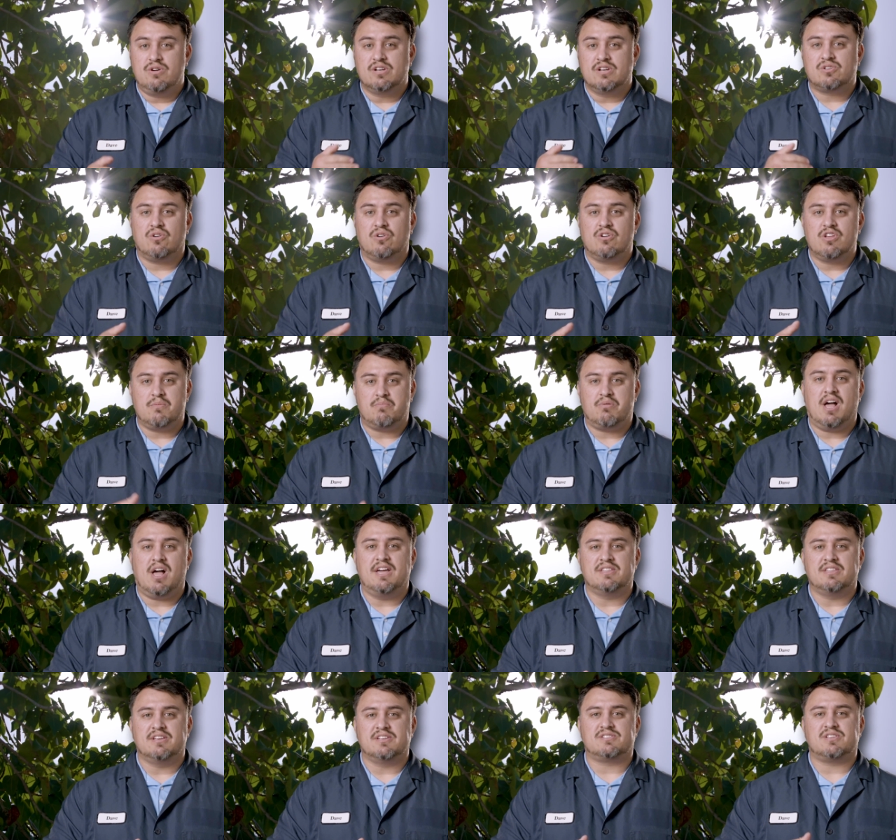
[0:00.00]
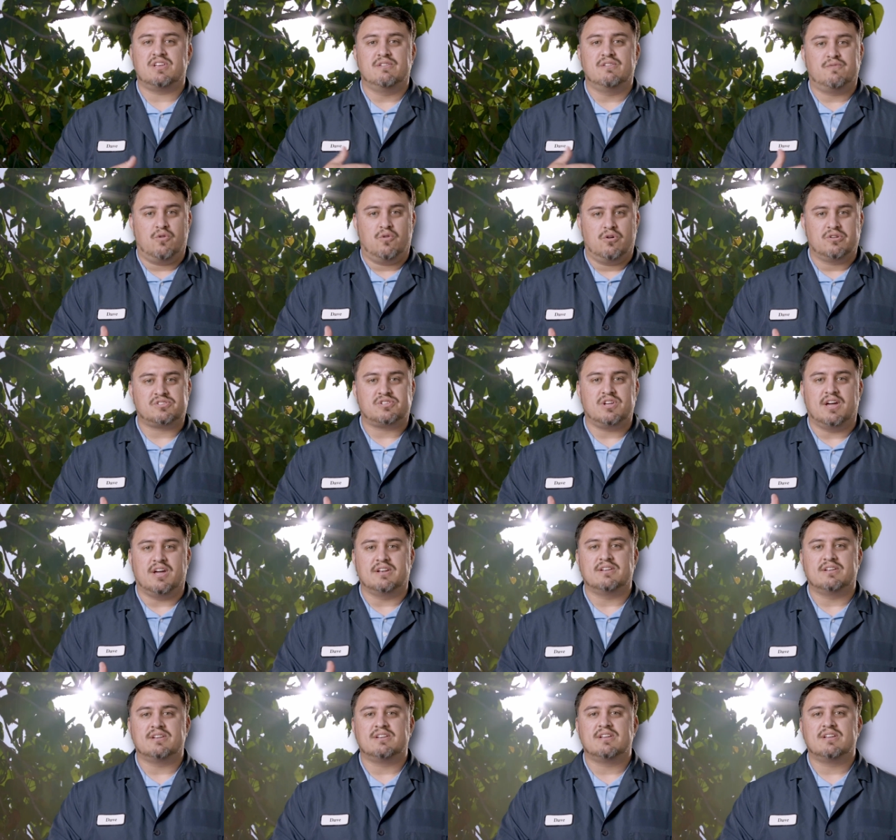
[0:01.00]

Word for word: can totally apply this in full sun.